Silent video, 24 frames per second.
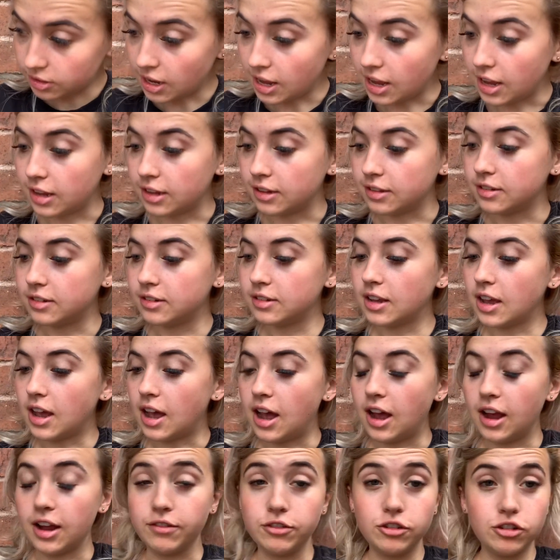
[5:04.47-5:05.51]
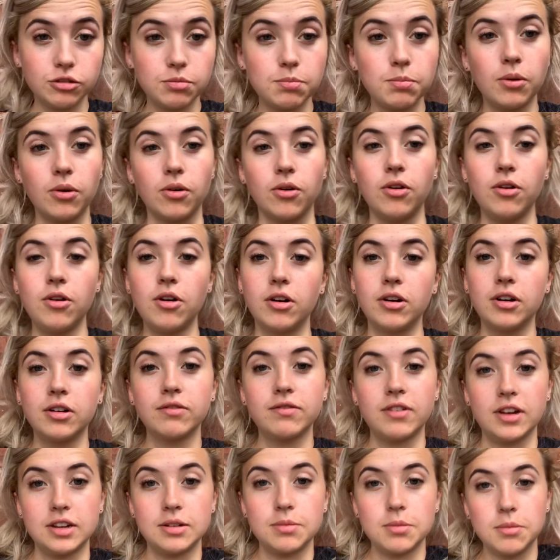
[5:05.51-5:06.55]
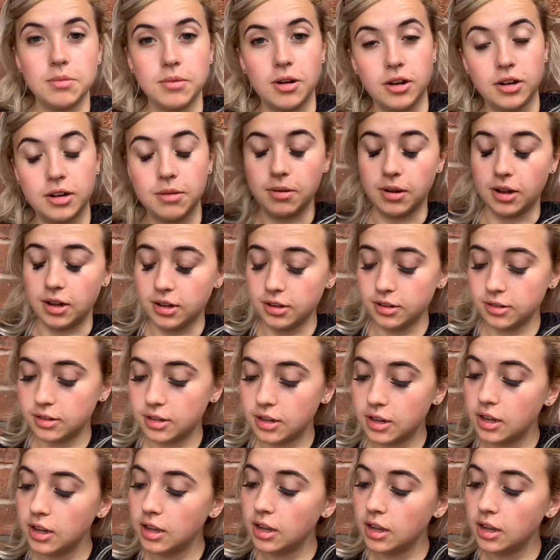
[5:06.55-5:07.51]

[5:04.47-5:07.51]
is I've just bought on Facebook Marketplace